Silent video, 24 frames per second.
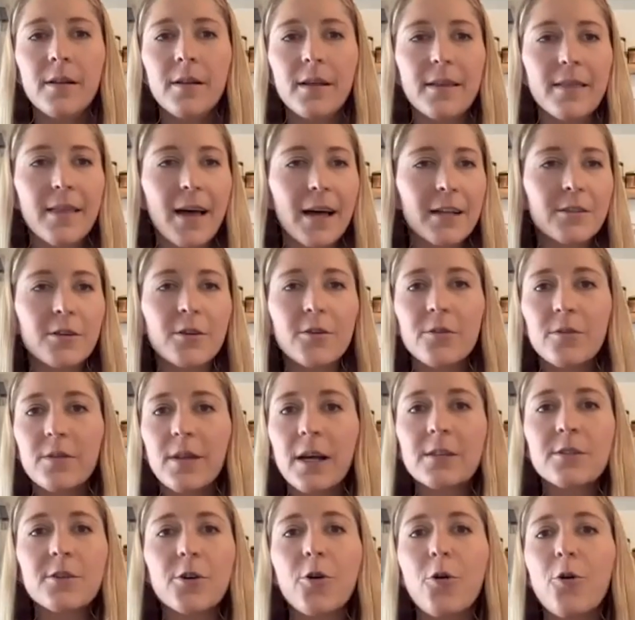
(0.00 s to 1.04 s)
Like that's
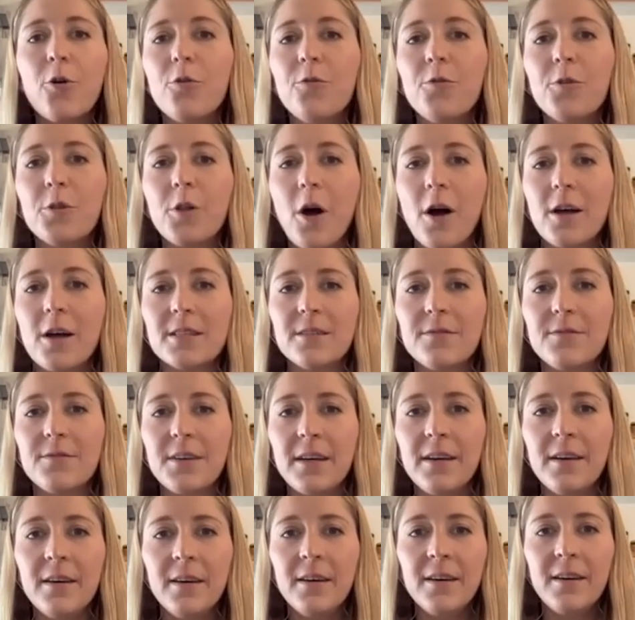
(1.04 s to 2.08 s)
our whole
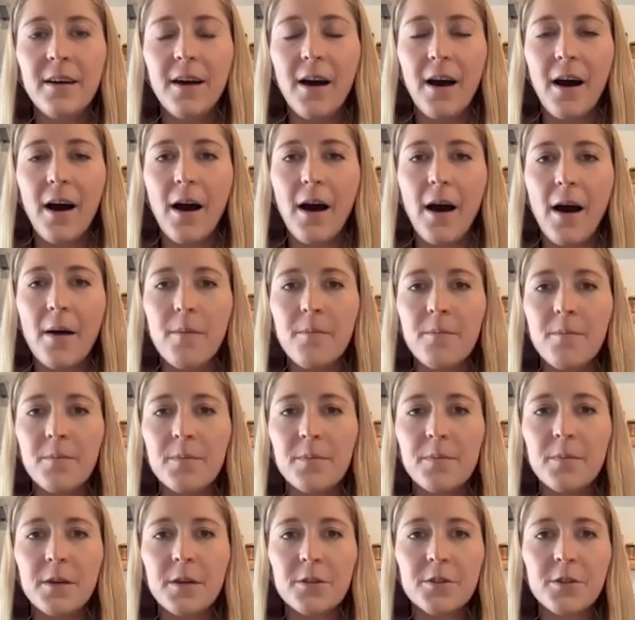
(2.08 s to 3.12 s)
philosophy.
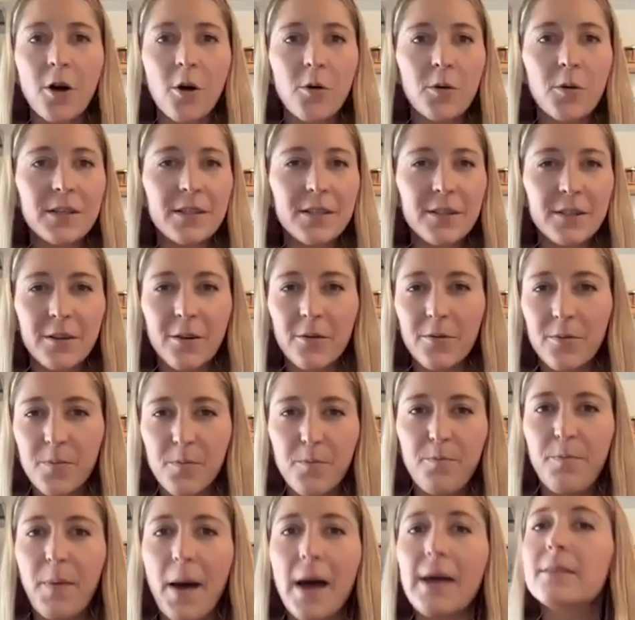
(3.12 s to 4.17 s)
There's always,
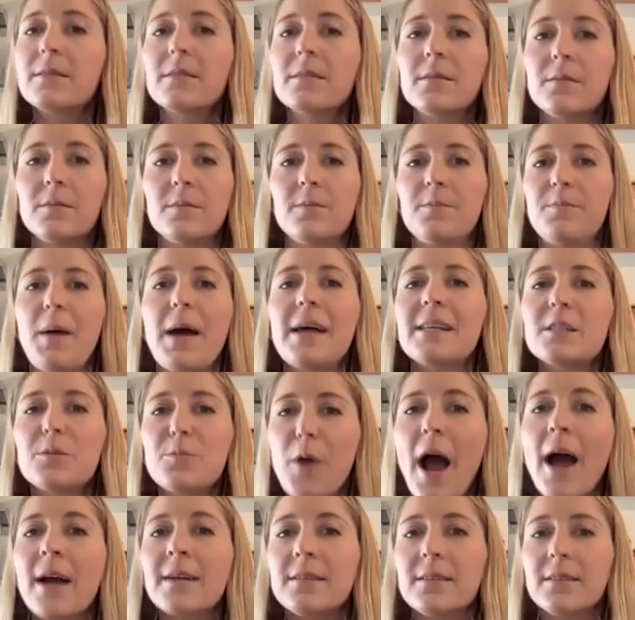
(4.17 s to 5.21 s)
best
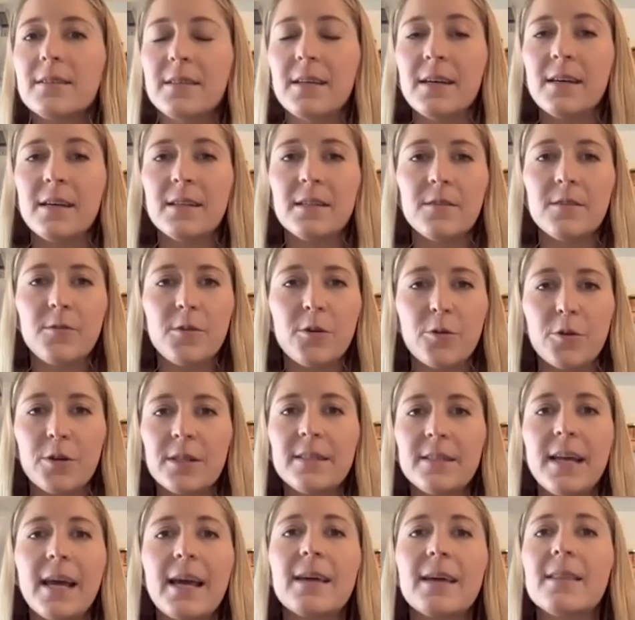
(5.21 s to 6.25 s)
practices. If you were to
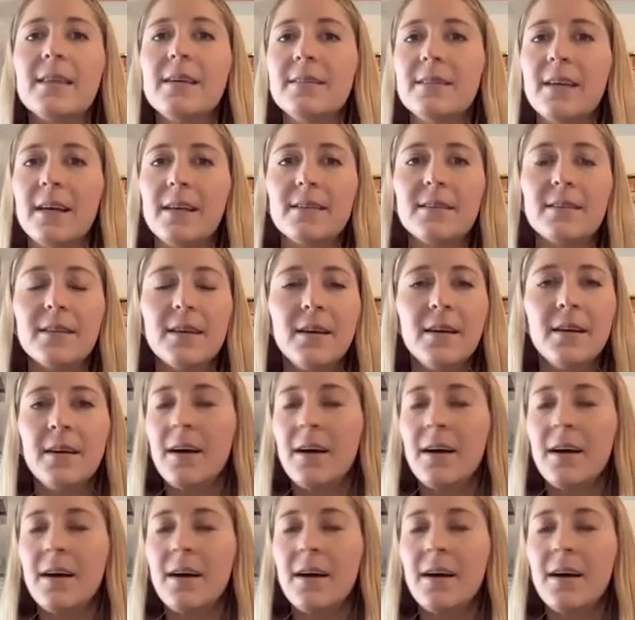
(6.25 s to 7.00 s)
take these as,